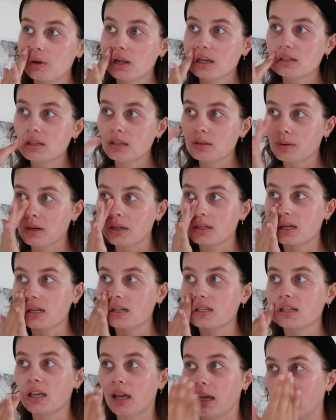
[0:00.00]
Places where I
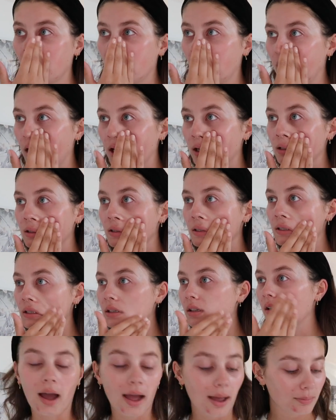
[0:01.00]
tend to get
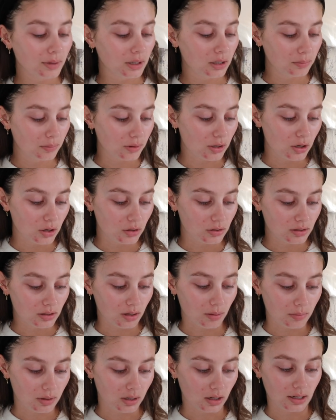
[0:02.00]
lines. I am gonna use
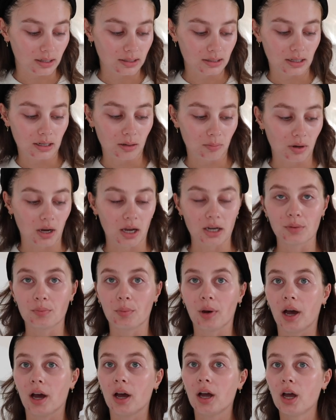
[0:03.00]
some niacinamide,
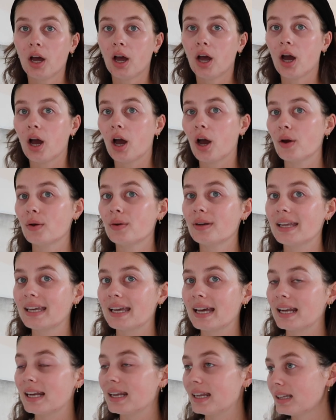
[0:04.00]
but
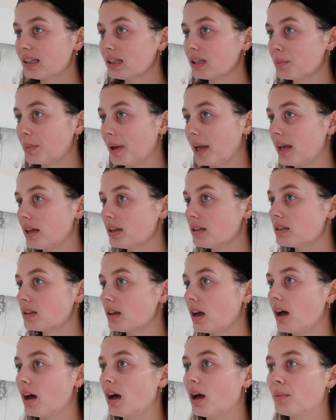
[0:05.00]
only a little bit
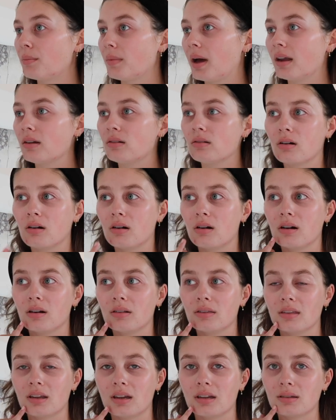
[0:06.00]
and not
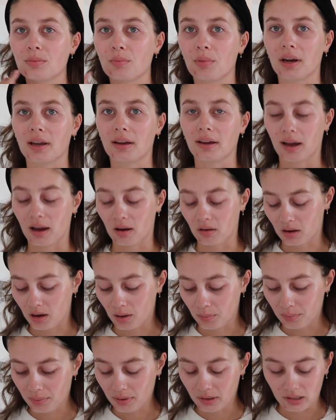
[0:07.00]
on this breakout.
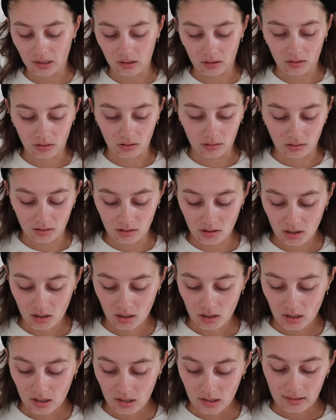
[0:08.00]
I'll put it on
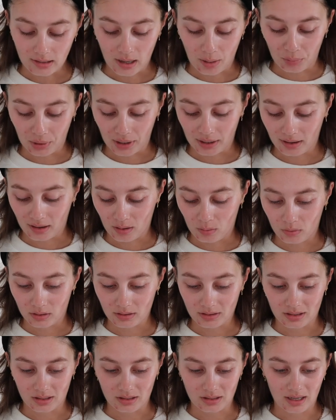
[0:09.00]
that breakout
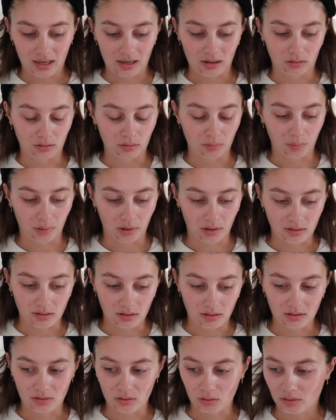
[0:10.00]
once it's healed because
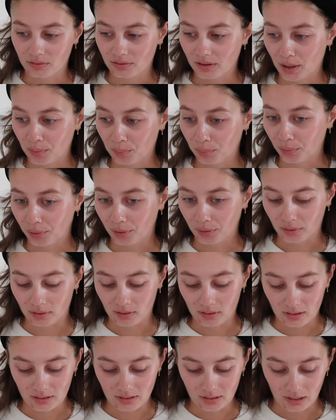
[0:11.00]
it's sort of like
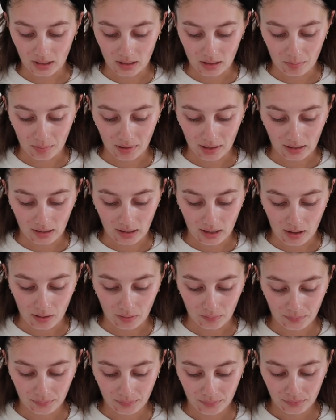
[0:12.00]
broken the skin a bit
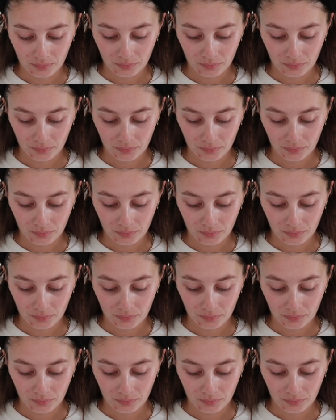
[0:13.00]
now.